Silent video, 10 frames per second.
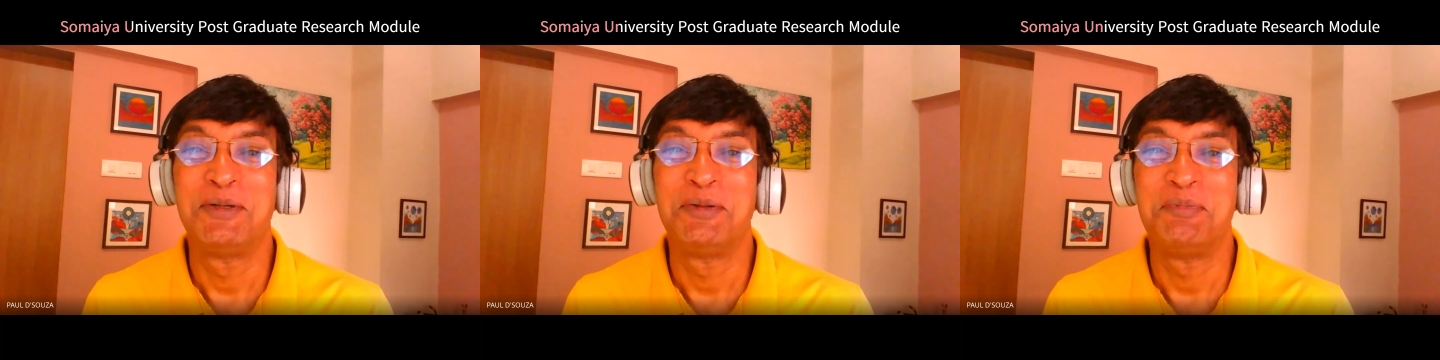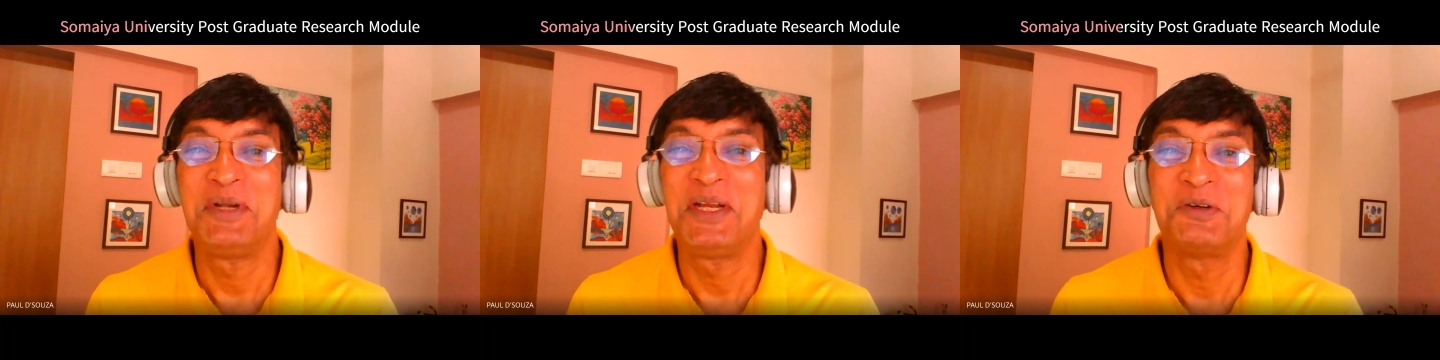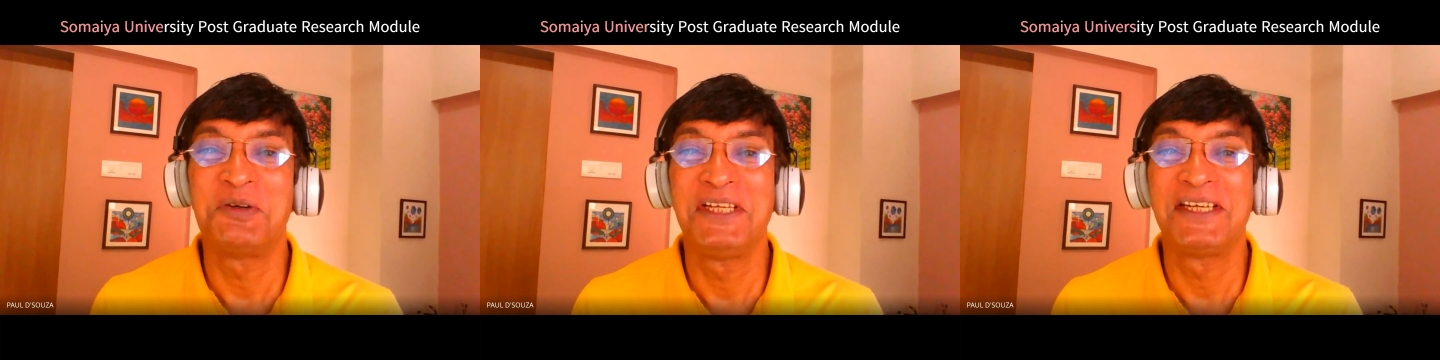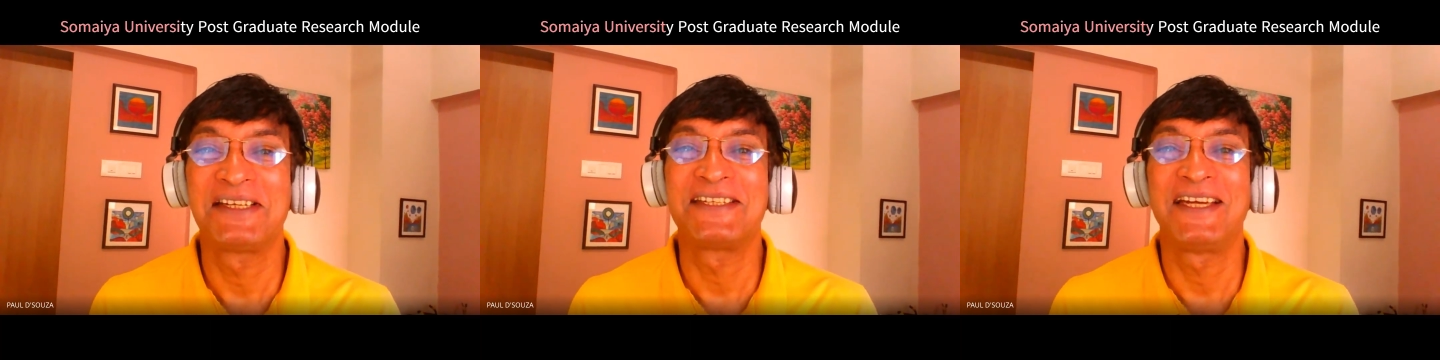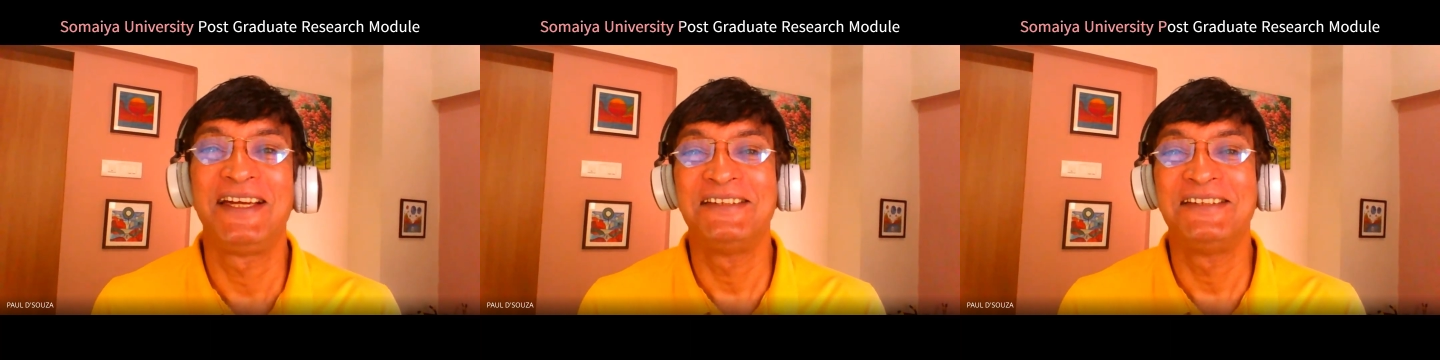Meet you on the other
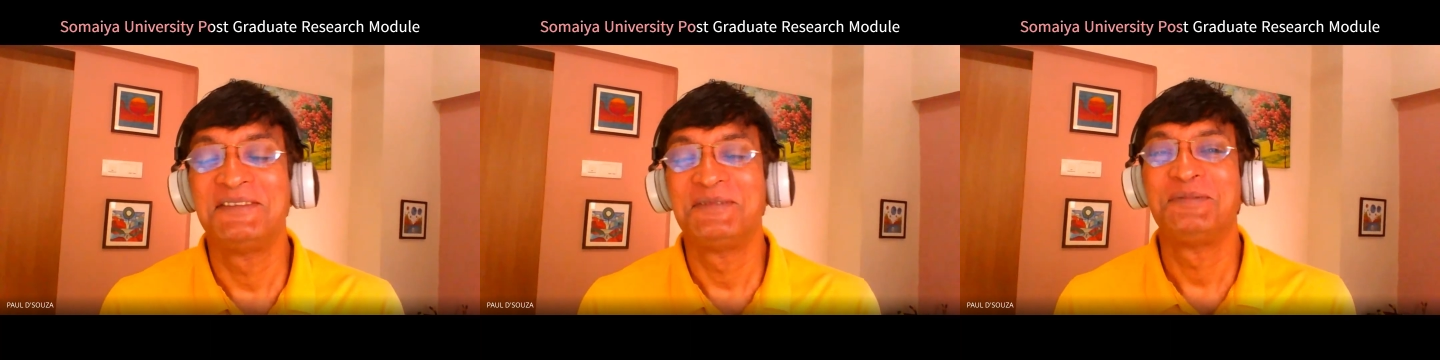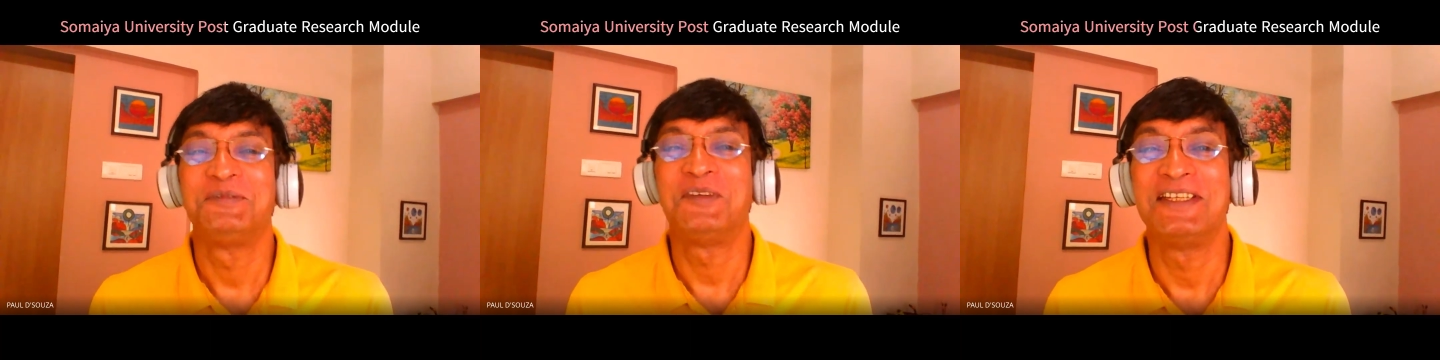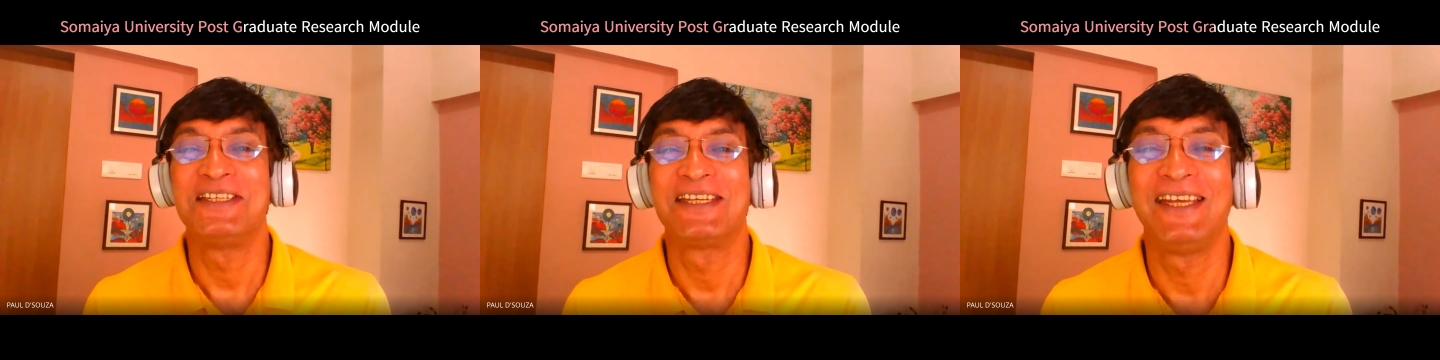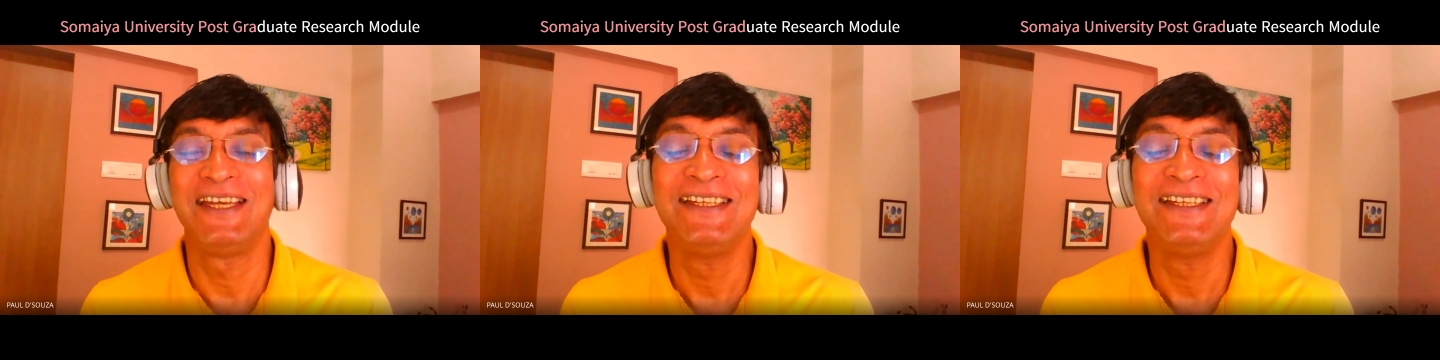side once again.